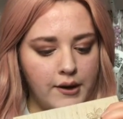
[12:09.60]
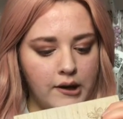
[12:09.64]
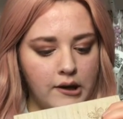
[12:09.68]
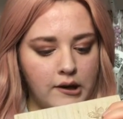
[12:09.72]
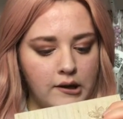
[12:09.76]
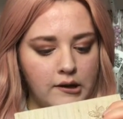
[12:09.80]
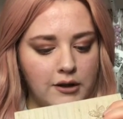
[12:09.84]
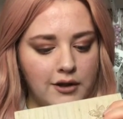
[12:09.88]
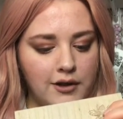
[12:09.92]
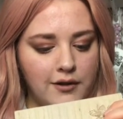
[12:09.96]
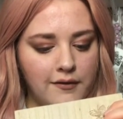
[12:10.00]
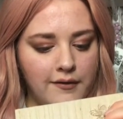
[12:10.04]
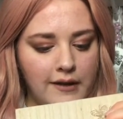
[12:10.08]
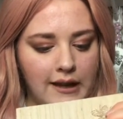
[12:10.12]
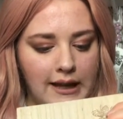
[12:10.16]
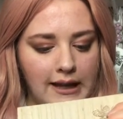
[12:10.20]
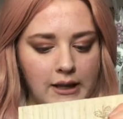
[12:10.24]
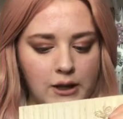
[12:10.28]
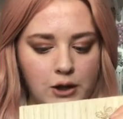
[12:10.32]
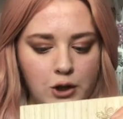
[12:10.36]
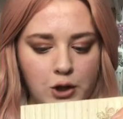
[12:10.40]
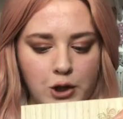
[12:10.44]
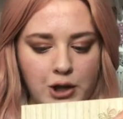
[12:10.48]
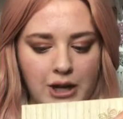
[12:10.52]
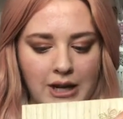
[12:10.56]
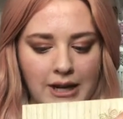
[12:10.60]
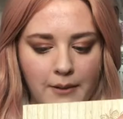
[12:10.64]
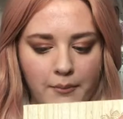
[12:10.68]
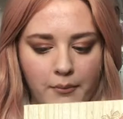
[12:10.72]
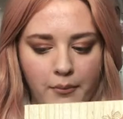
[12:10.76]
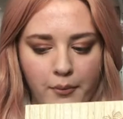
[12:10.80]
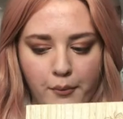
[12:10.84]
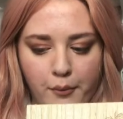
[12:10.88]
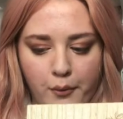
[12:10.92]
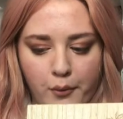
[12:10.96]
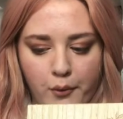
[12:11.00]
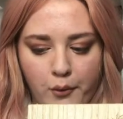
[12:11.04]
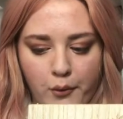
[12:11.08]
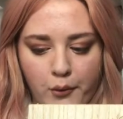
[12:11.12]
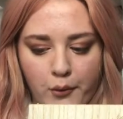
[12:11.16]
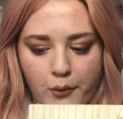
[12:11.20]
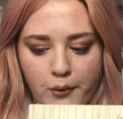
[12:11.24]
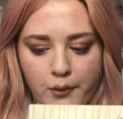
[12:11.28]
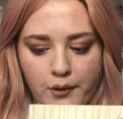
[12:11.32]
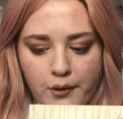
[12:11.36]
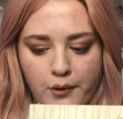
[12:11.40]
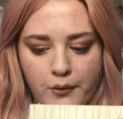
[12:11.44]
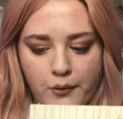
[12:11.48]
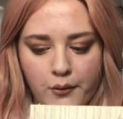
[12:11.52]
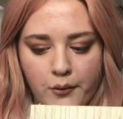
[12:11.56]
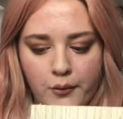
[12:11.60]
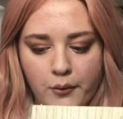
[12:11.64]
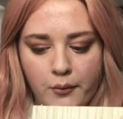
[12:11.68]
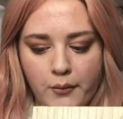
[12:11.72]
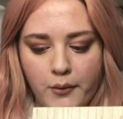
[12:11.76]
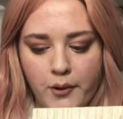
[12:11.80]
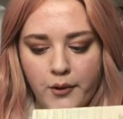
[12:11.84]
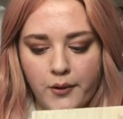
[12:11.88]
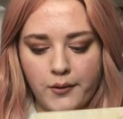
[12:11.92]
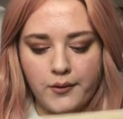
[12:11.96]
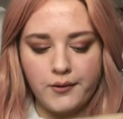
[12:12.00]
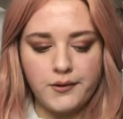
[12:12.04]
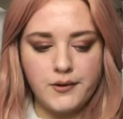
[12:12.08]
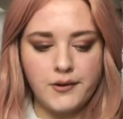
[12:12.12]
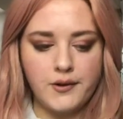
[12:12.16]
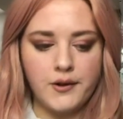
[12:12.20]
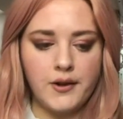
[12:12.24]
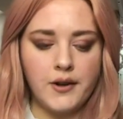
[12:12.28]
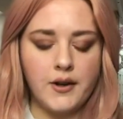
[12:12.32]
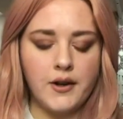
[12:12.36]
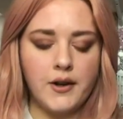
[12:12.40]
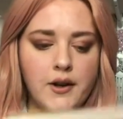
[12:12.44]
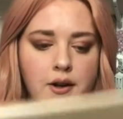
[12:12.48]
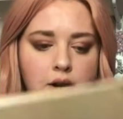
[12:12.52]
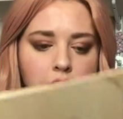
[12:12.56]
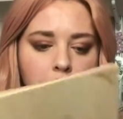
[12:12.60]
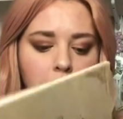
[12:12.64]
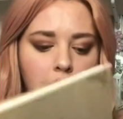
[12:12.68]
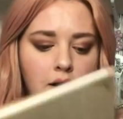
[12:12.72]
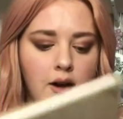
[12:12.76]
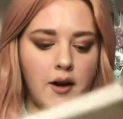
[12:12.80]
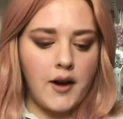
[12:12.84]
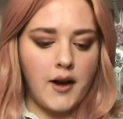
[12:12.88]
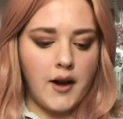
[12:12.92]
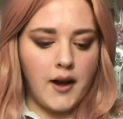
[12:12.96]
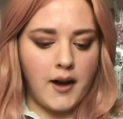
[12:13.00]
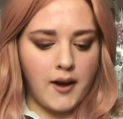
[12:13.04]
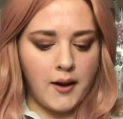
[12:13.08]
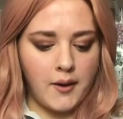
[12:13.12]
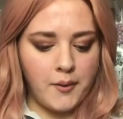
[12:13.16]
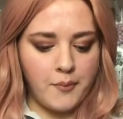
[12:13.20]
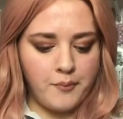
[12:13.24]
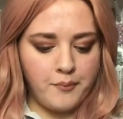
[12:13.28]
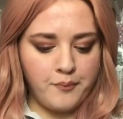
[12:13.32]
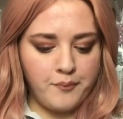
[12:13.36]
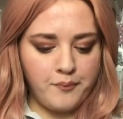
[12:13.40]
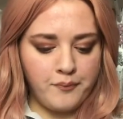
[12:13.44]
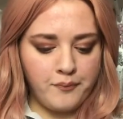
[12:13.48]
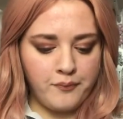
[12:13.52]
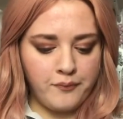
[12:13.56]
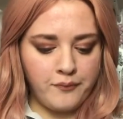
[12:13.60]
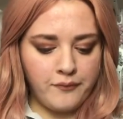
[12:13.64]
Sort of like chipboard almost.